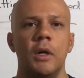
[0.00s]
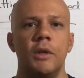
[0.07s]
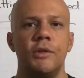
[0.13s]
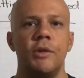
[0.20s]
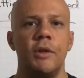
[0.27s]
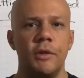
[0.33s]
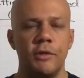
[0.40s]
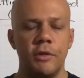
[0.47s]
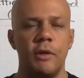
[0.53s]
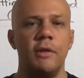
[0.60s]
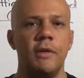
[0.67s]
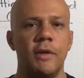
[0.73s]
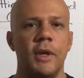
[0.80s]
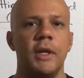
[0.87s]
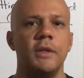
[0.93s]
So there's
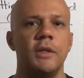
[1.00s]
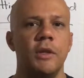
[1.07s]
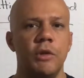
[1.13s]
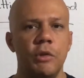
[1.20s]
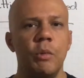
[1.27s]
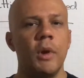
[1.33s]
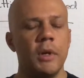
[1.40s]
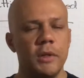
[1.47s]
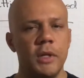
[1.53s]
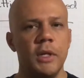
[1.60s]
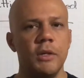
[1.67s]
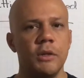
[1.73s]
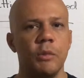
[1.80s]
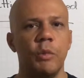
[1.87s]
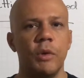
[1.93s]
certain things that you want to
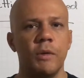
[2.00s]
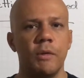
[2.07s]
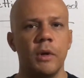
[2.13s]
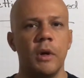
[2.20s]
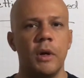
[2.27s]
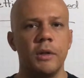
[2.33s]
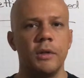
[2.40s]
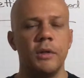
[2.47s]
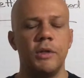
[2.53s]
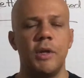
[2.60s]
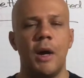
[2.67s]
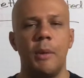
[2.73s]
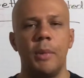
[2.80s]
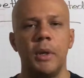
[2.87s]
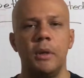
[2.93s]
teach them with regard to the
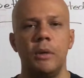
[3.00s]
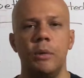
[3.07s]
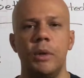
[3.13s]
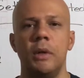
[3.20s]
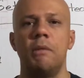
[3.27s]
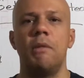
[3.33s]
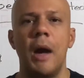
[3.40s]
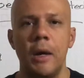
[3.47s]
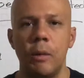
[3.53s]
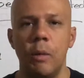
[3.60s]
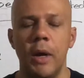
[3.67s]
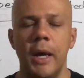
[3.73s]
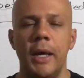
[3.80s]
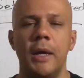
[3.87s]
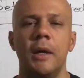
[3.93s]
shopping annuity right
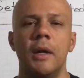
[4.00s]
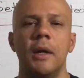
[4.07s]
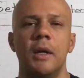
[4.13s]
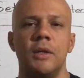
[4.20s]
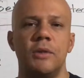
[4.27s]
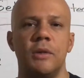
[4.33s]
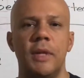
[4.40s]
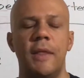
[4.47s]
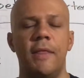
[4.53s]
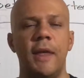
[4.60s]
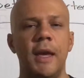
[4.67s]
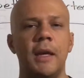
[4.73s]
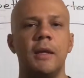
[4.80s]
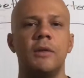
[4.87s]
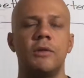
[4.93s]
away so that
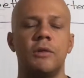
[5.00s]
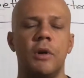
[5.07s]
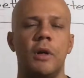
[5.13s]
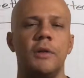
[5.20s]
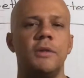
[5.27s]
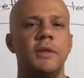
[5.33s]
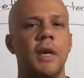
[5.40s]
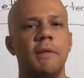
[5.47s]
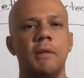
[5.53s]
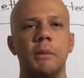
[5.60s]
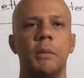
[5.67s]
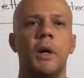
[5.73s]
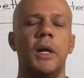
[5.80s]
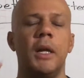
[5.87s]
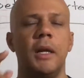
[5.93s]
they can start
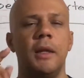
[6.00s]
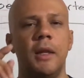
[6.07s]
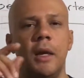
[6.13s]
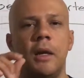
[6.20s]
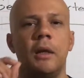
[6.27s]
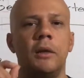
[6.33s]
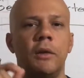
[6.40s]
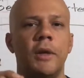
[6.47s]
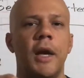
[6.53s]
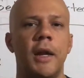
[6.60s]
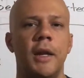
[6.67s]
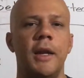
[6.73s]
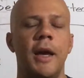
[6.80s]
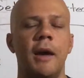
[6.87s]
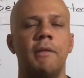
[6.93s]
saving money and they can learn how
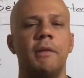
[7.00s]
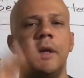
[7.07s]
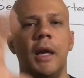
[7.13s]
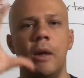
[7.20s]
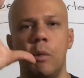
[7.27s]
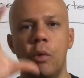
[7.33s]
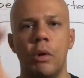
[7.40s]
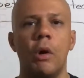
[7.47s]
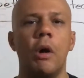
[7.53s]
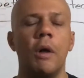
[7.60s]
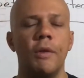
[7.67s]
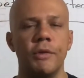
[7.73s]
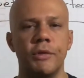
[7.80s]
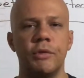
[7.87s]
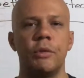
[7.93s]
to navigate where
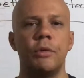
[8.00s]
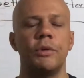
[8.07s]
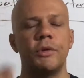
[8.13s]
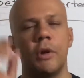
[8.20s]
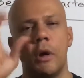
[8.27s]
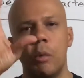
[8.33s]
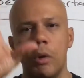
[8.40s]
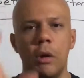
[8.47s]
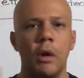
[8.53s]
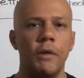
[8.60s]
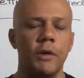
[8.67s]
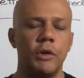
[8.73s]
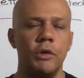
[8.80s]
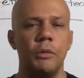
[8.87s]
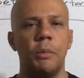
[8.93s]
all the stores are, where all
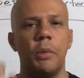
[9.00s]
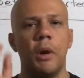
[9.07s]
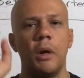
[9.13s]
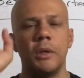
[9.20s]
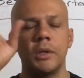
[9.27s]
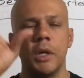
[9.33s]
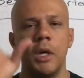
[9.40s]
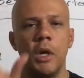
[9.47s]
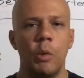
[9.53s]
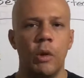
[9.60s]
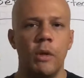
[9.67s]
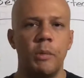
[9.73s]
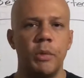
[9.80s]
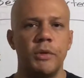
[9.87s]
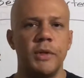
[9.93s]
the coupons,
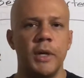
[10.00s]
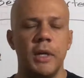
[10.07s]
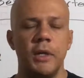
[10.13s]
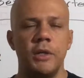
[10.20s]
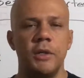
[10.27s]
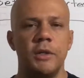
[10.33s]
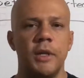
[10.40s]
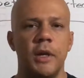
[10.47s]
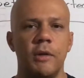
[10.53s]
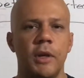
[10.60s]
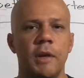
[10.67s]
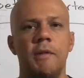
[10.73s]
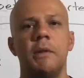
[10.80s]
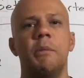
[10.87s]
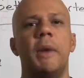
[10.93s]
what are the percentages that are
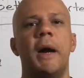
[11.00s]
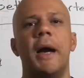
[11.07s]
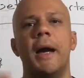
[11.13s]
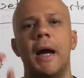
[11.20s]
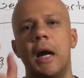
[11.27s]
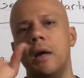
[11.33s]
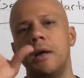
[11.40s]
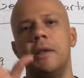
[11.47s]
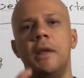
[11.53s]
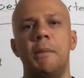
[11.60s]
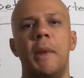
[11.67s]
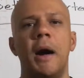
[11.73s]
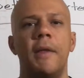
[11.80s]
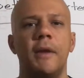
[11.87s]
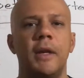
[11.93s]
giving back, how can they
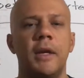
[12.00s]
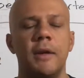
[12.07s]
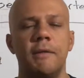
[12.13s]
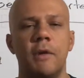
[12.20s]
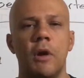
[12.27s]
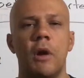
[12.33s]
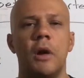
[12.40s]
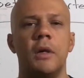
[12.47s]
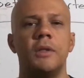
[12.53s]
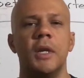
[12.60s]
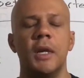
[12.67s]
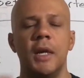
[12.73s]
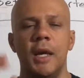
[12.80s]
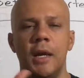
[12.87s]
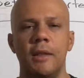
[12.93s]
buy the gift cards,
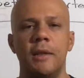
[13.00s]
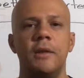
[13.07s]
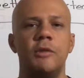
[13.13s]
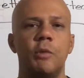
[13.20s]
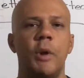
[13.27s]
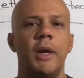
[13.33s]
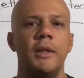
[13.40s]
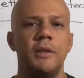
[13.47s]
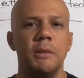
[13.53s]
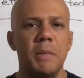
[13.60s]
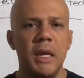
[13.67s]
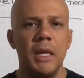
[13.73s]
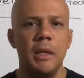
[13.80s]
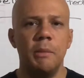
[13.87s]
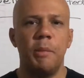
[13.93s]
and this way it's
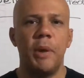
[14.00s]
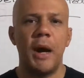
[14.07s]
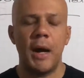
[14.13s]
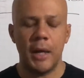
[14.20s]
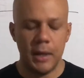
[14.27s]
immediate